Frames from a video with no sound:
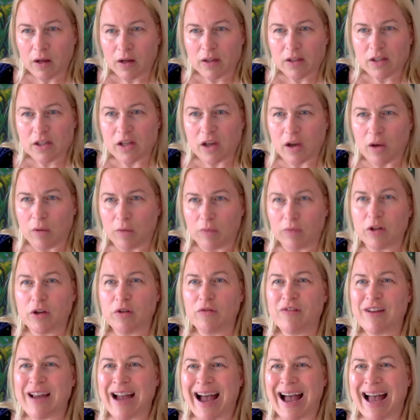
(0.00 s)
So
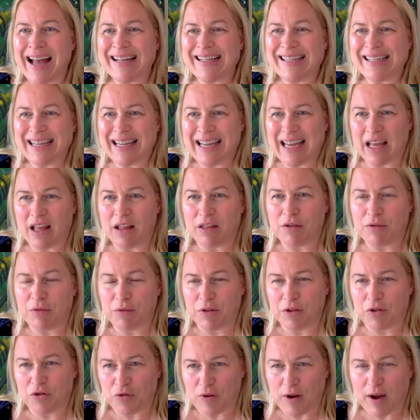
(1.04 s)
you've got to get through
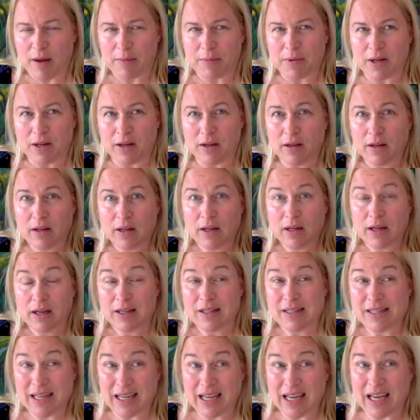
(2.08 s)
the trauma
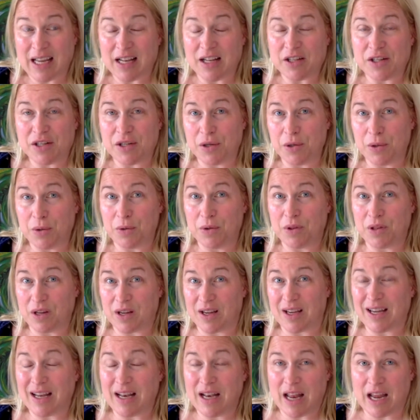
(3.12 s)
to get to the
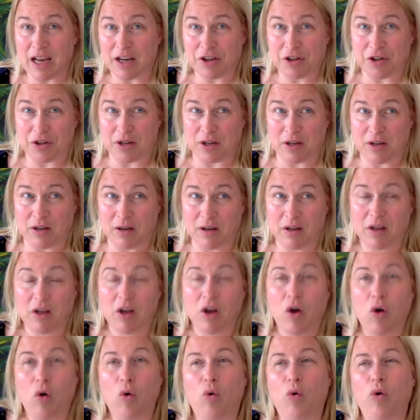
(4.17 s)
connection.
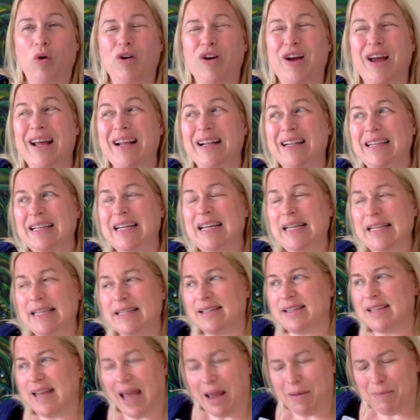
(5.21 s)
Or at
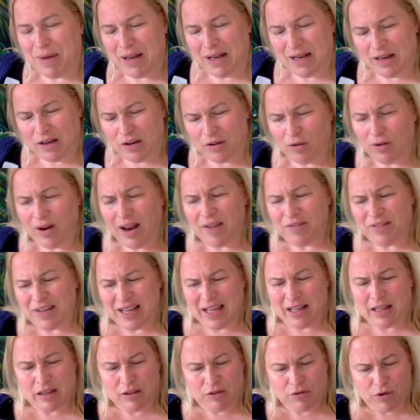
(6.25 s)
least, you don't have to
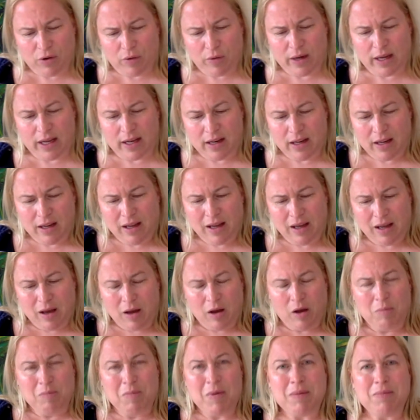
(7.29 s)
get through it.
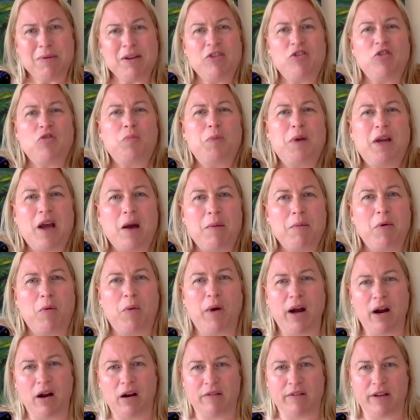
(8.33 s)
Maybe just become
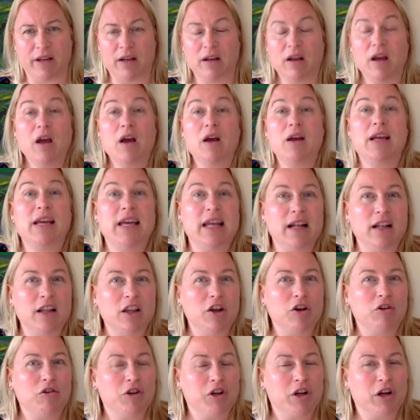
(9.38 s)
aware of it. Get a
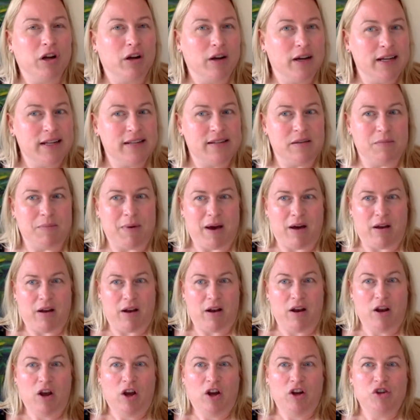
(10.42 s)
little curious about
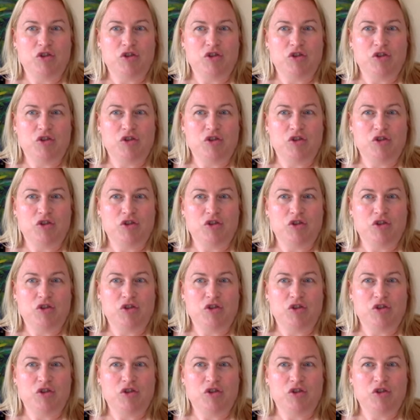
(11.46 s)
it.